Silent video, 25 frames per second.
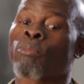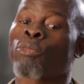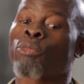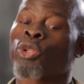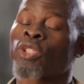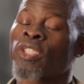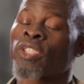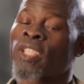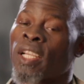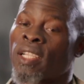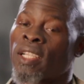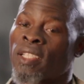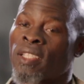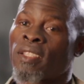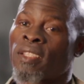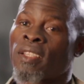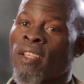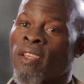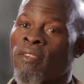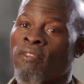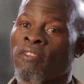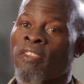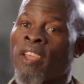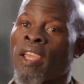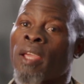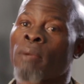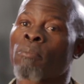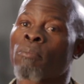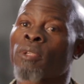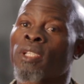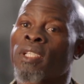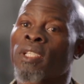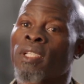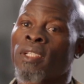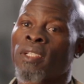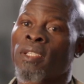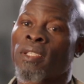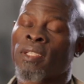protect their
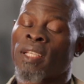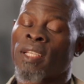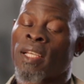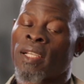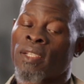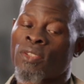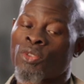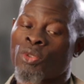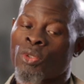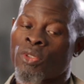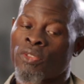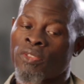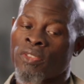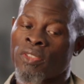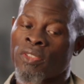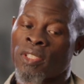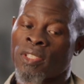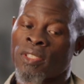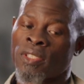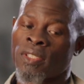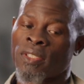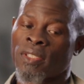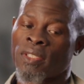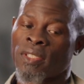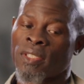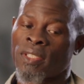family in that sort of